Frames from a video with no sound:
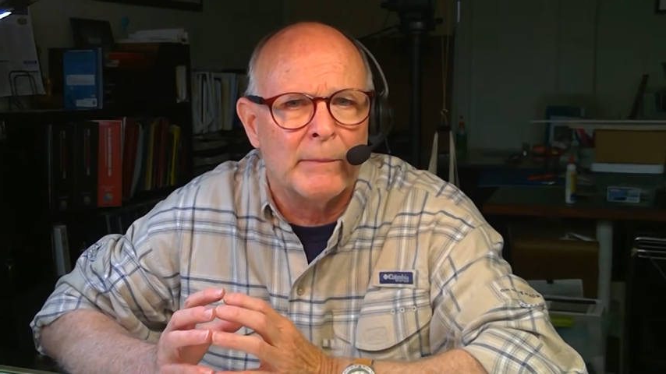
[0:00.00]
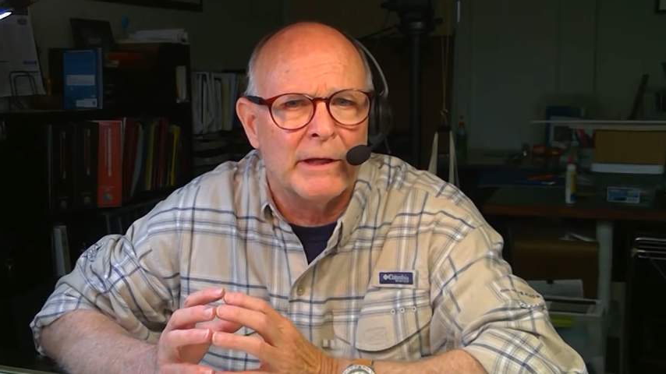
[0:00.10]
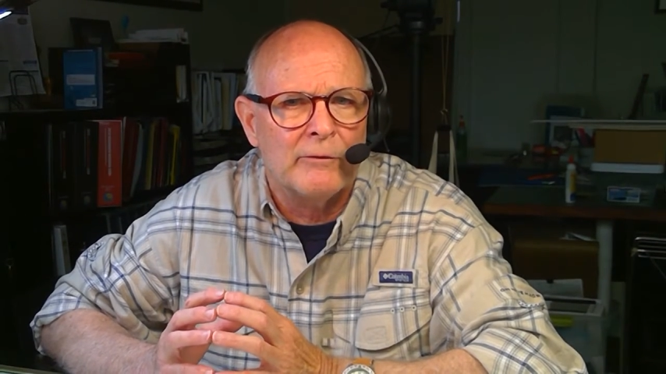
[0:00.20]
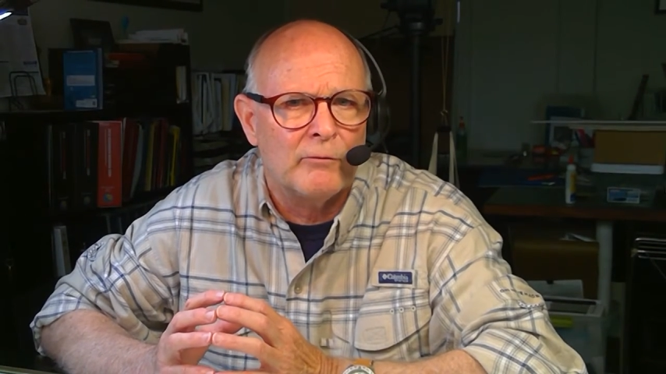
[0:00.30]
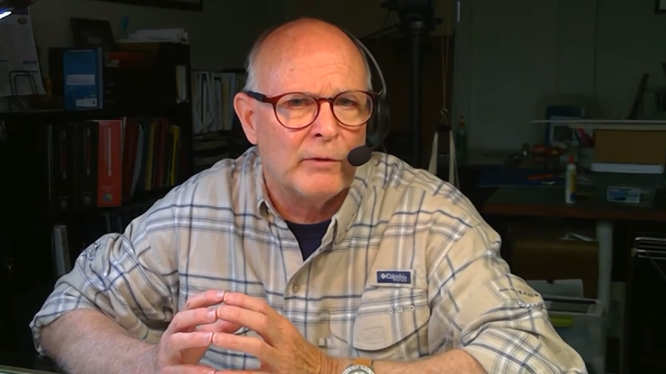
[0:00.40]

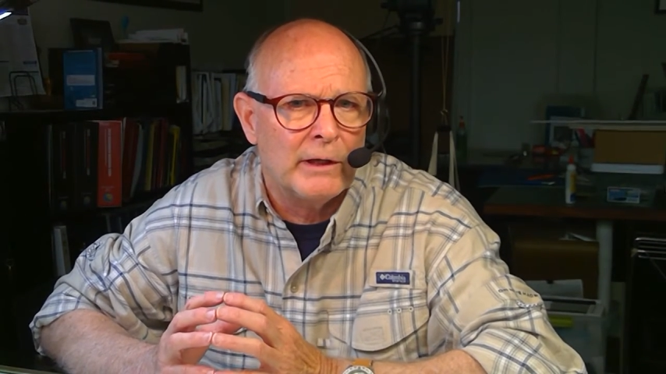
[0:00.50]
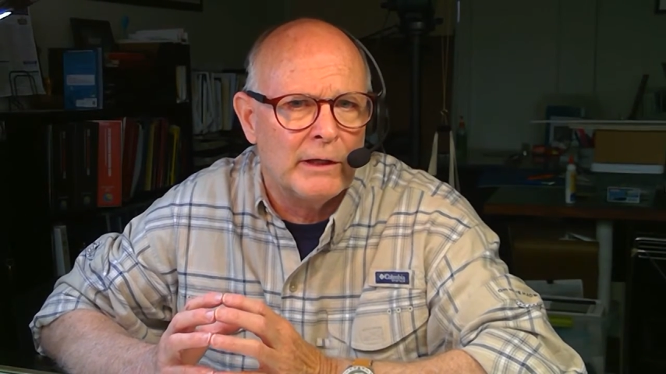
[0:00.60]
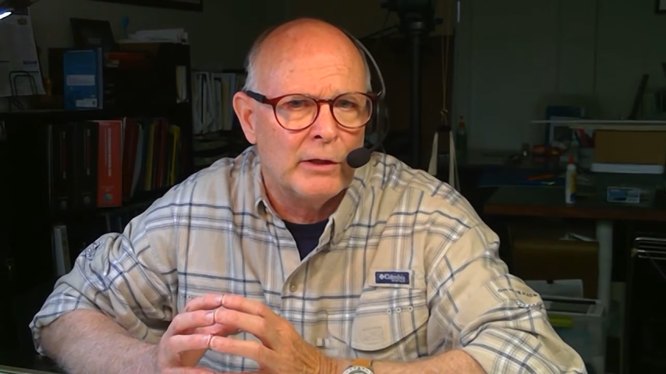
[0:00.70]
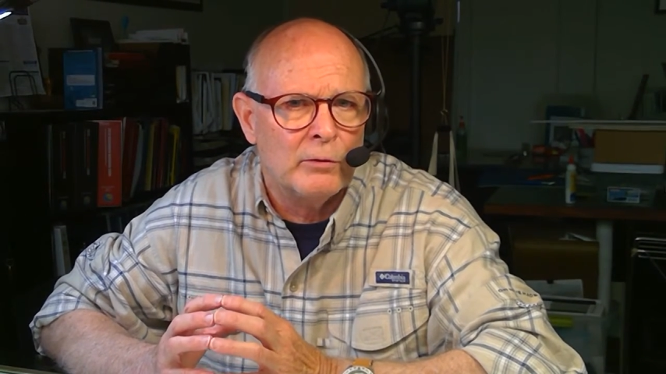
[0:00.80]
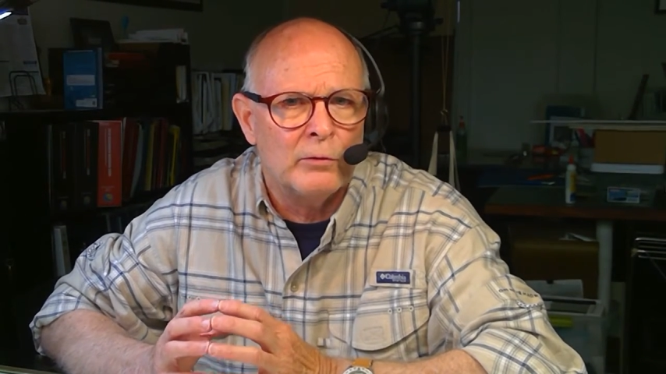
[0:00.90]
if we
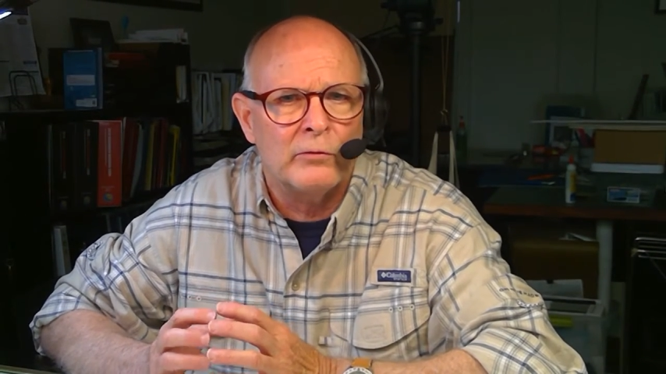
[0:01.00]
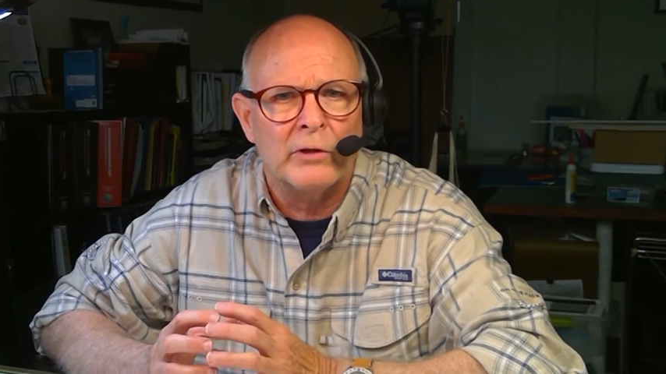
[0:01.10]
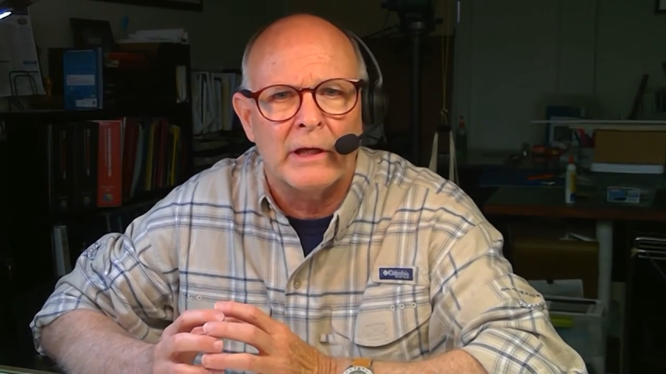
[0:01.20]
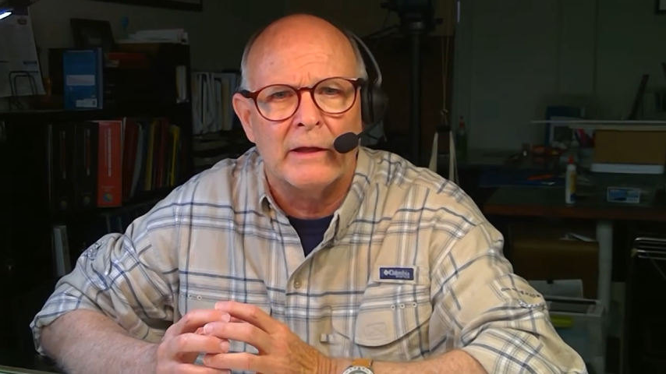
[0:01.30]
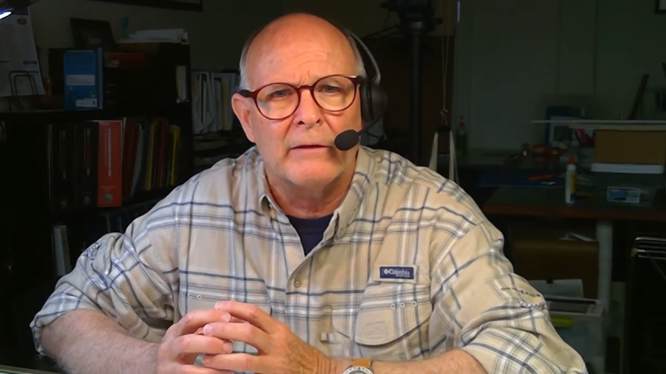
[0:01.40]
use
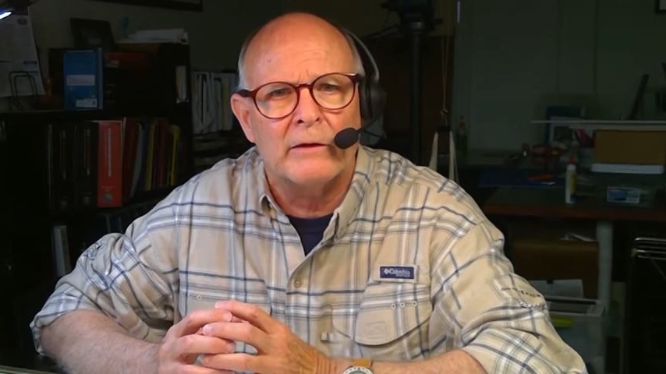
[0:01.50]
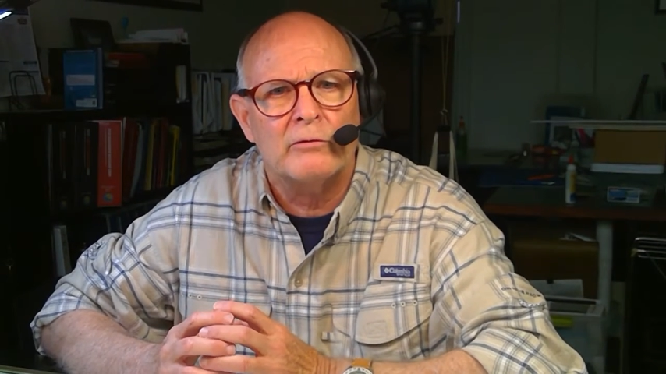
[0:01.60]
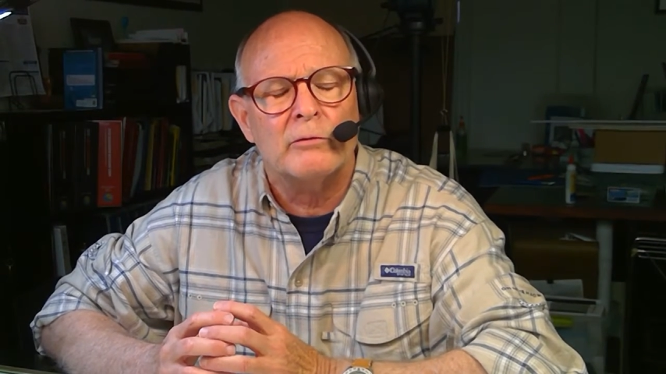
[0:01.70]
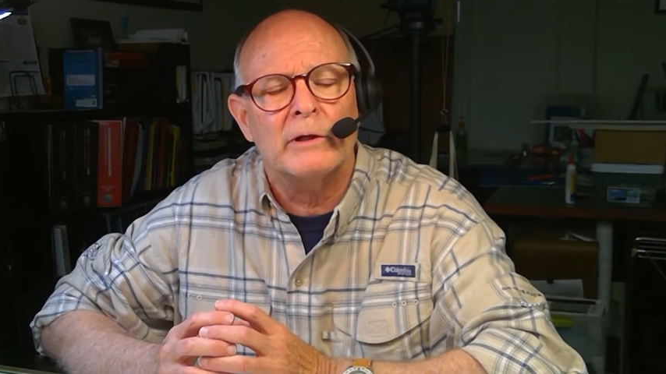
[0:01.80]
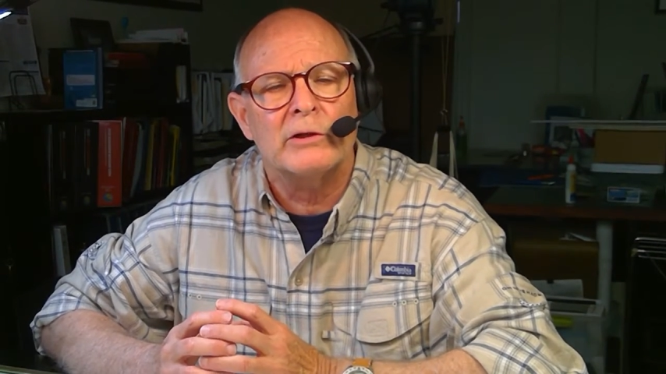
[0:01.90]
the
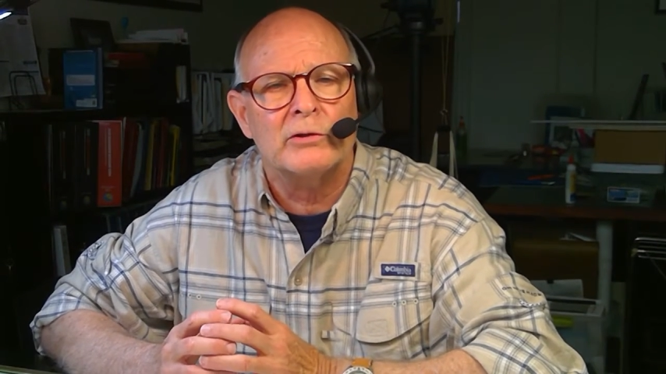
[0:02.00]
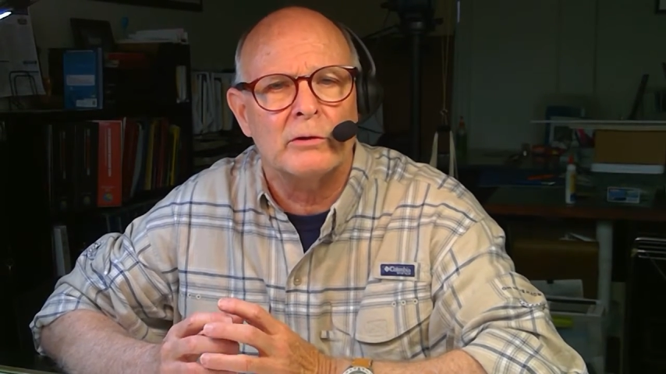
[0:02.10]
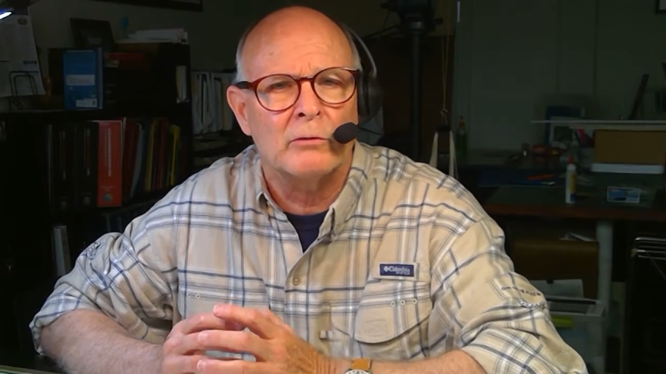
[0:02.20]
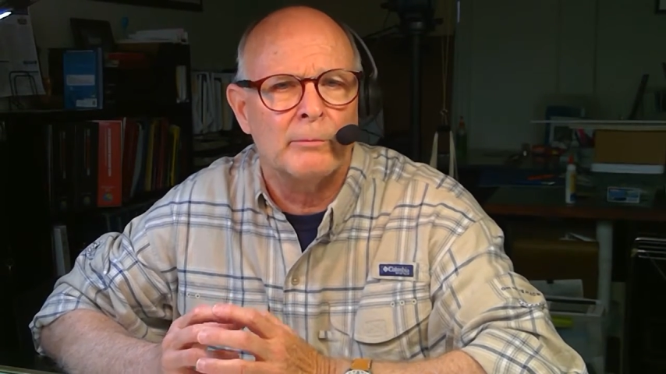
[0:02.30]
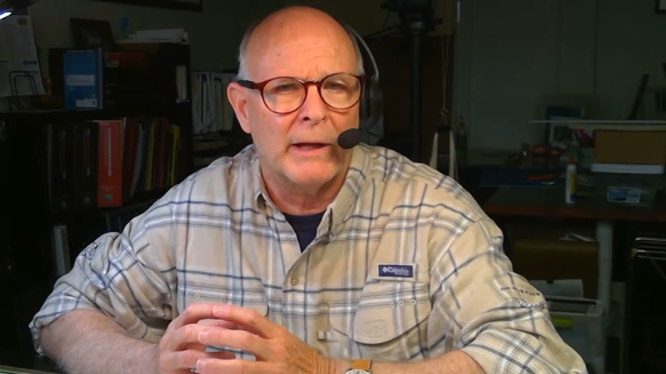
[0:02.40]
traditional